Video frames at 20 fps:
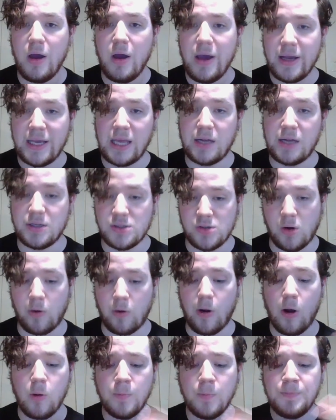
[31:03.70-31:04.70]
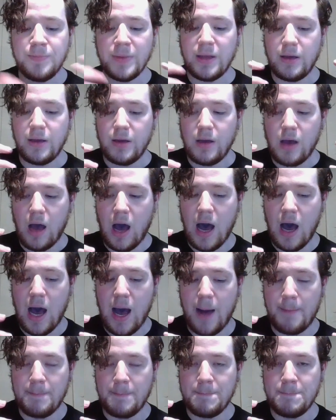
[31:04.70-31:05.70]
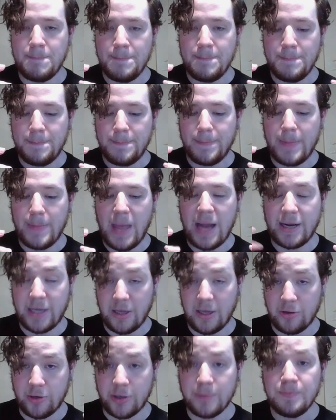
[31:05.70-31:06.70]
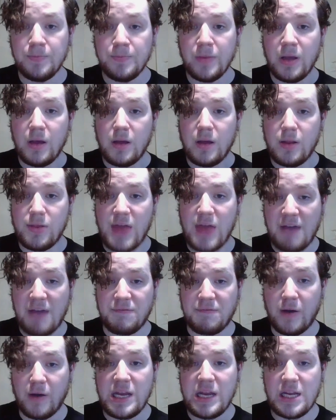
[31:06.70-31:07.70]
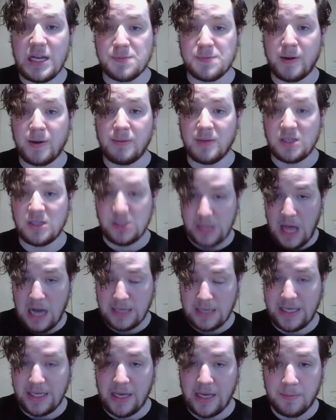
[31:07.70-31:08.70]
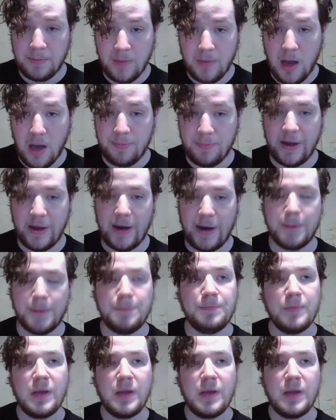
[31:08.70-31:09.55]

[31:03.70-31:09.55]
Kid, and Zoro, and Killer. That fight is pretty much locked in up there.